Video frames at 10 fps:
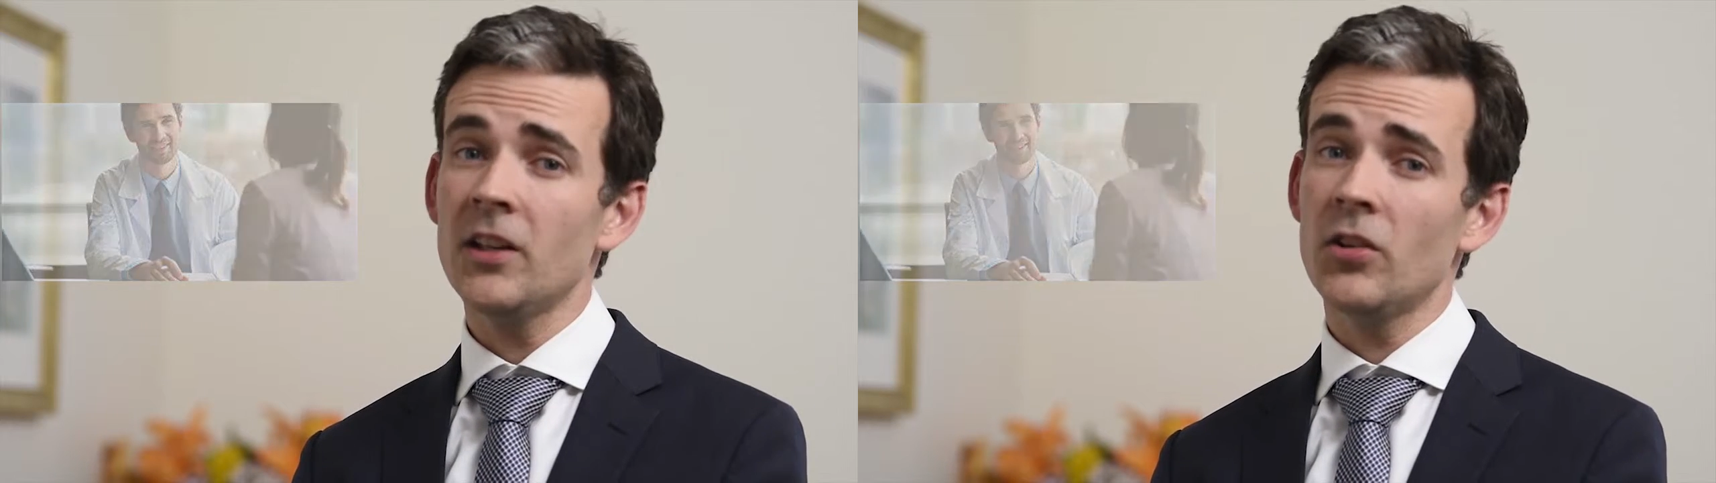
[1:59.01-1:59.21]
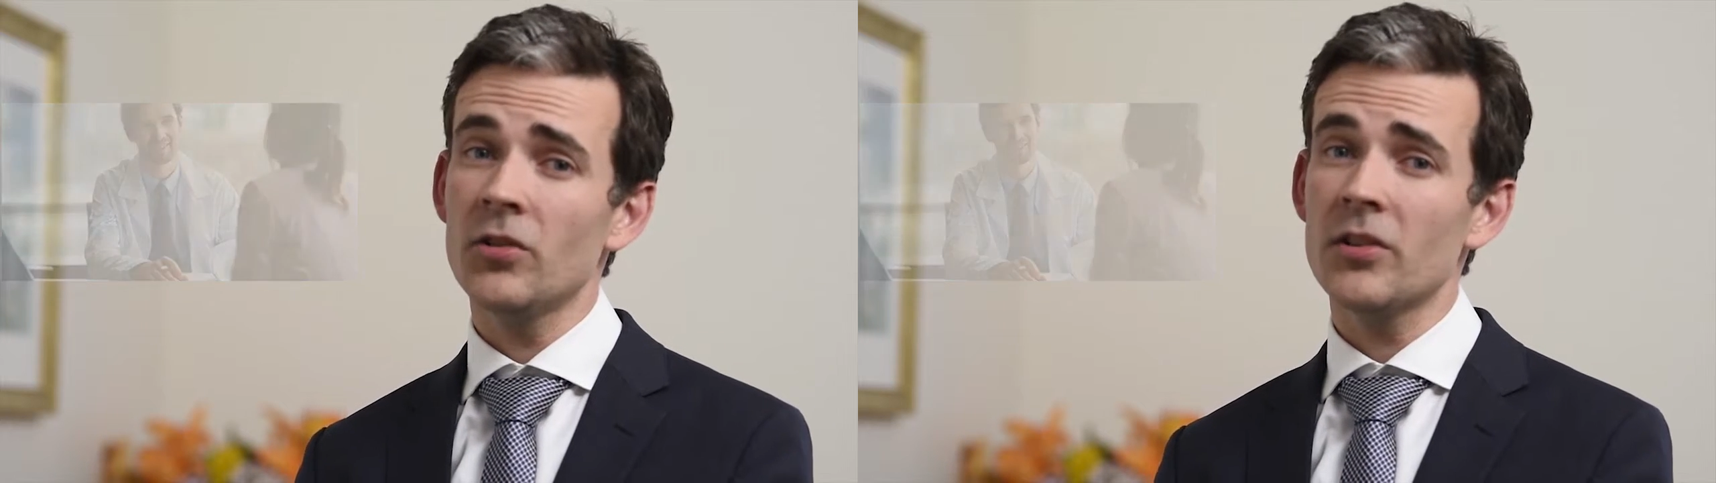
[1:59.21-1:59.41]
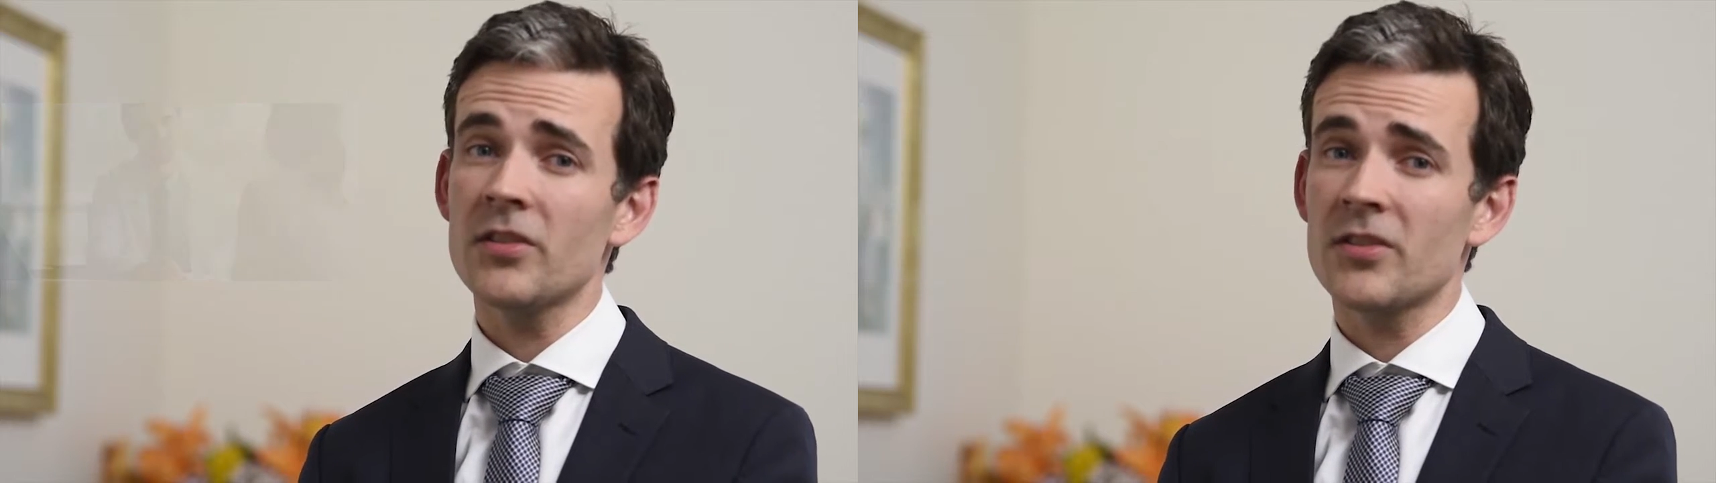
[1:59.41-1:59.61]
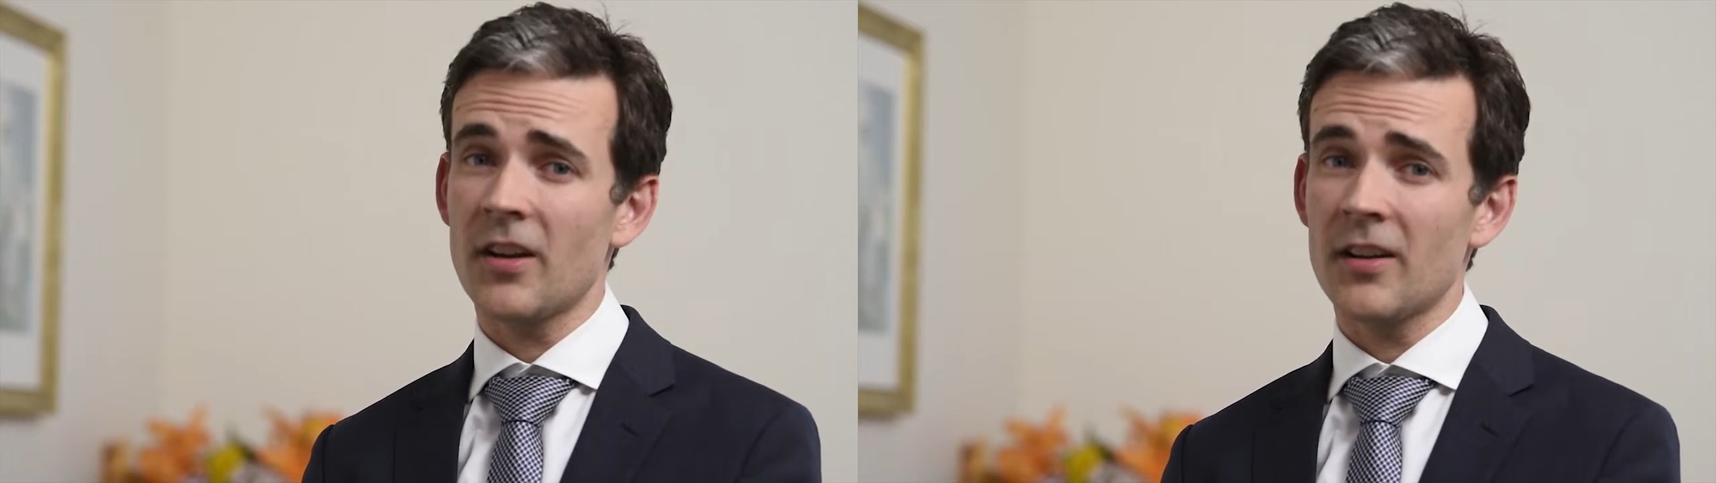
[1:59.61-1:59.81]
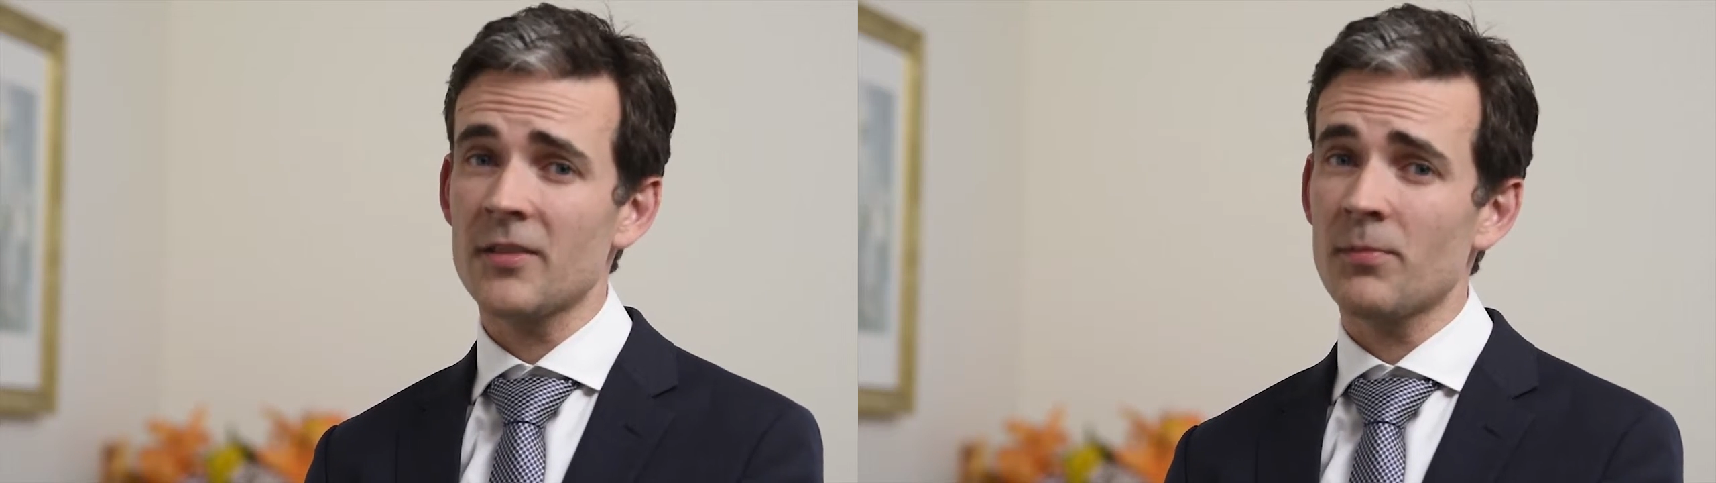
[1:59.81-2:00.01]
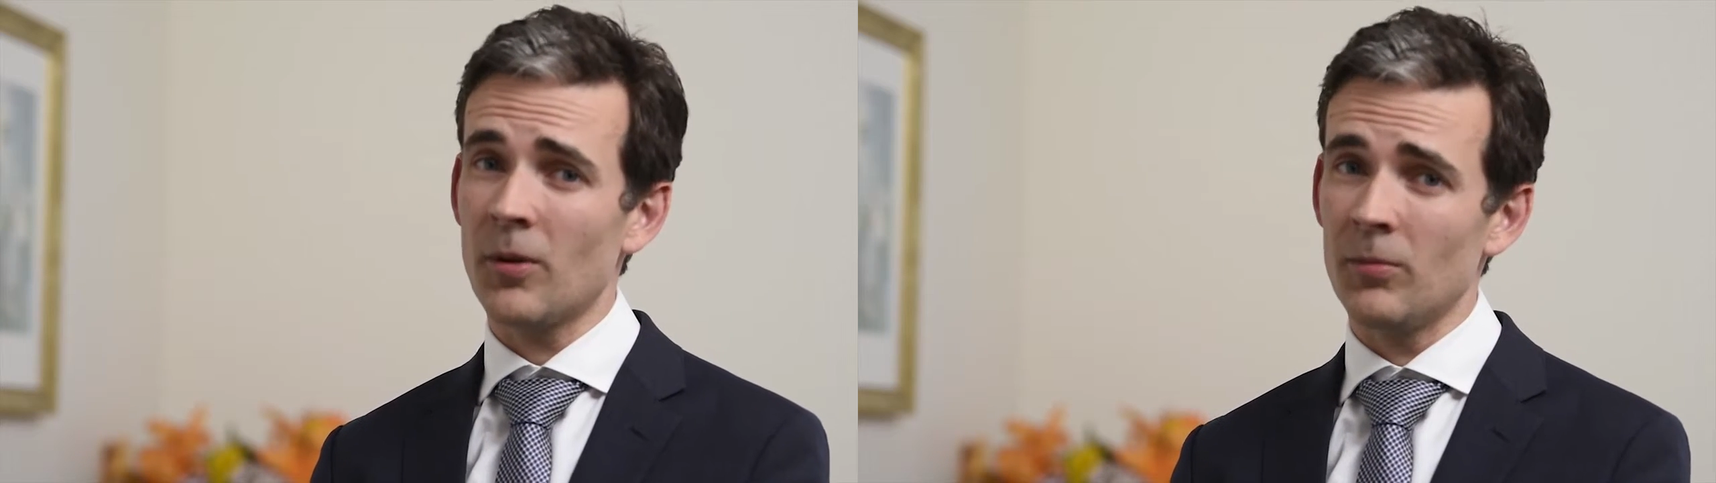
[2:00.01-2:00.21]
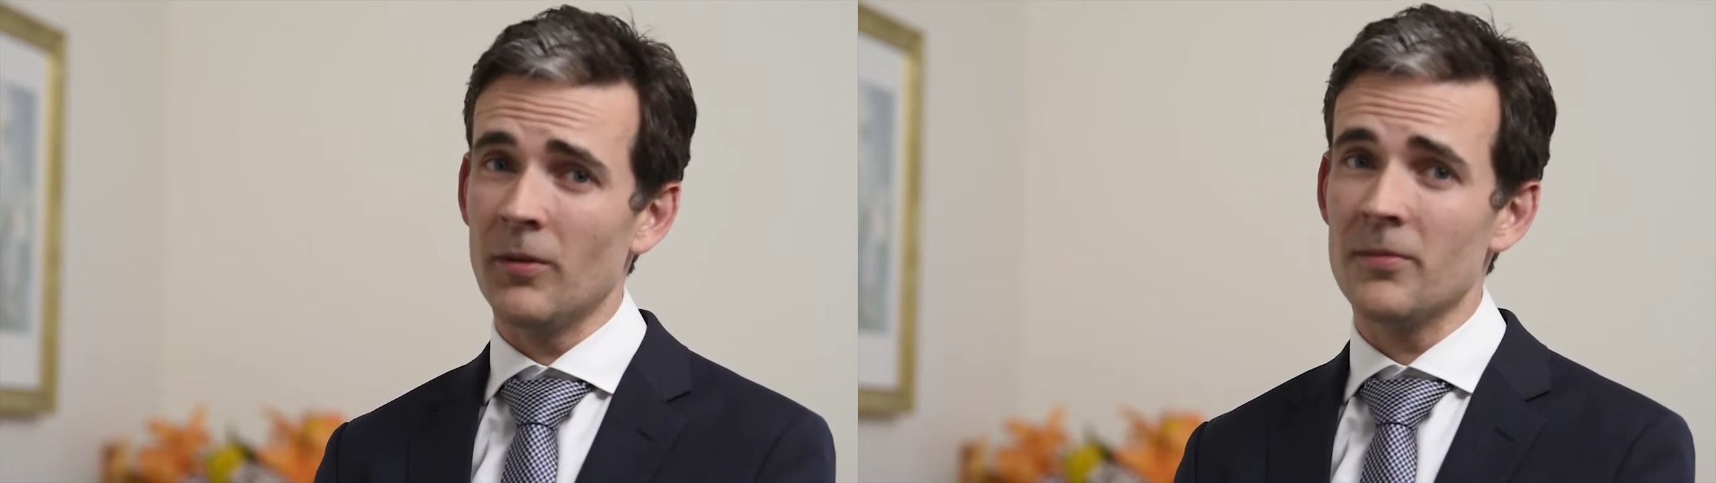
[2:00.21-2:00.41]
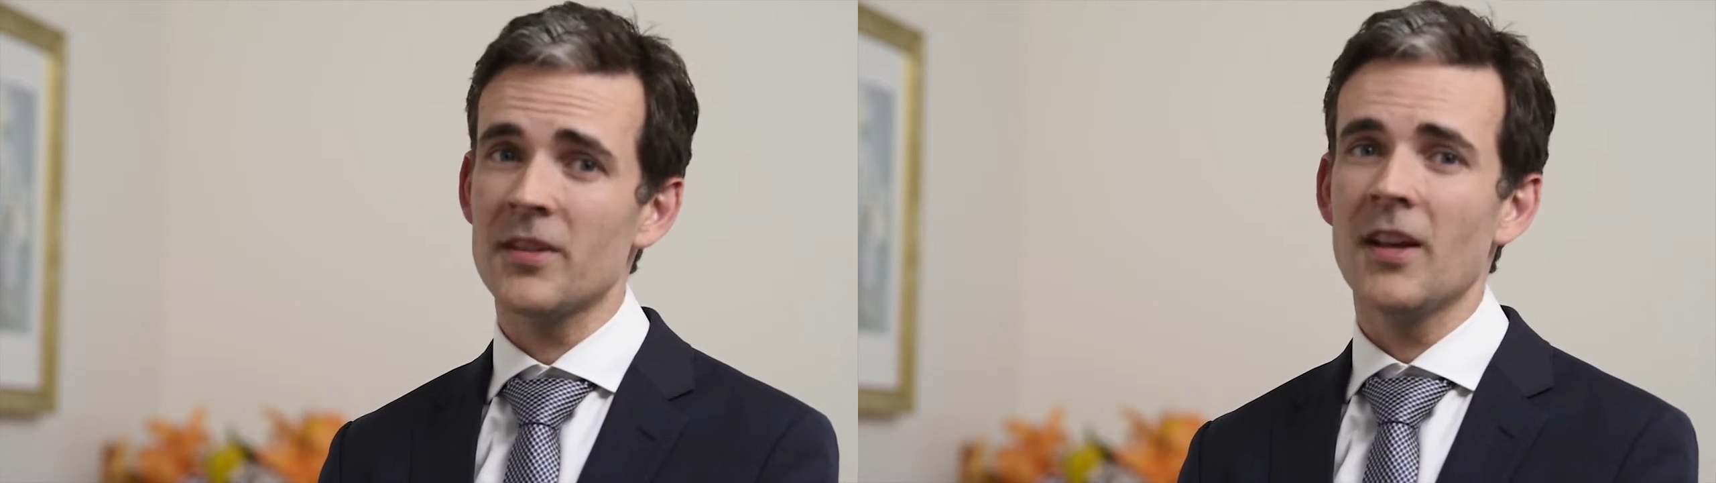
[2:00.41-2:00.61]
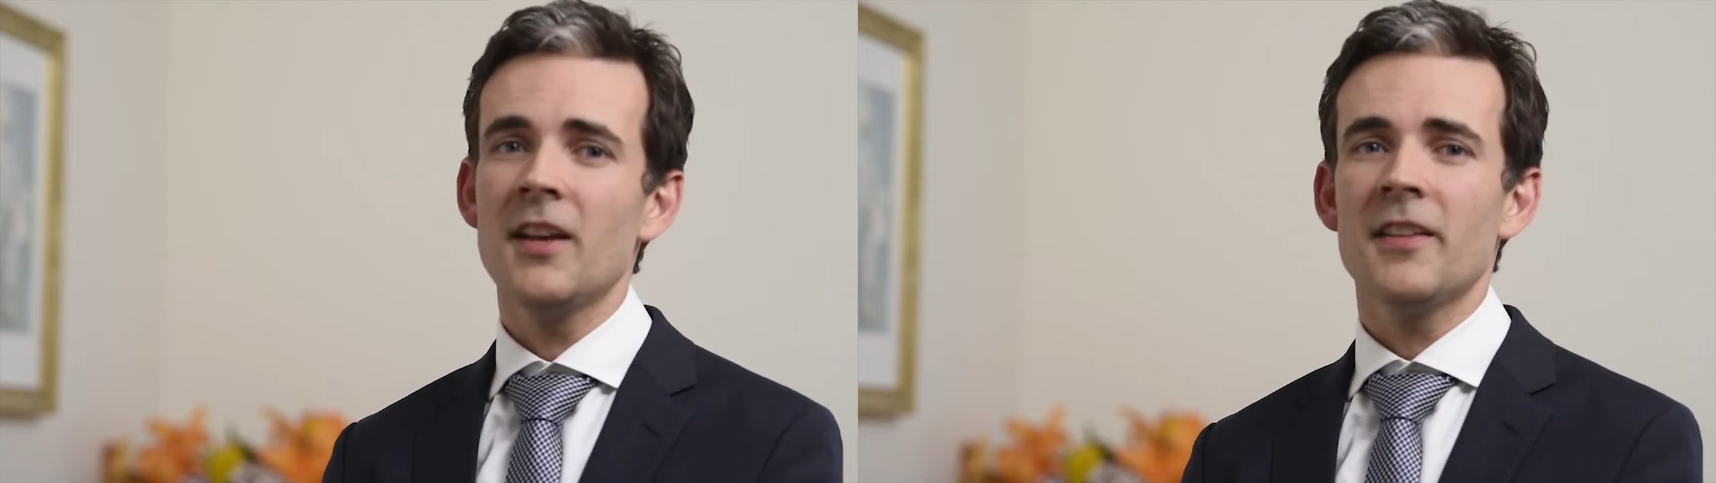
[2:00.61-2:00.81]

cure your sinus problems,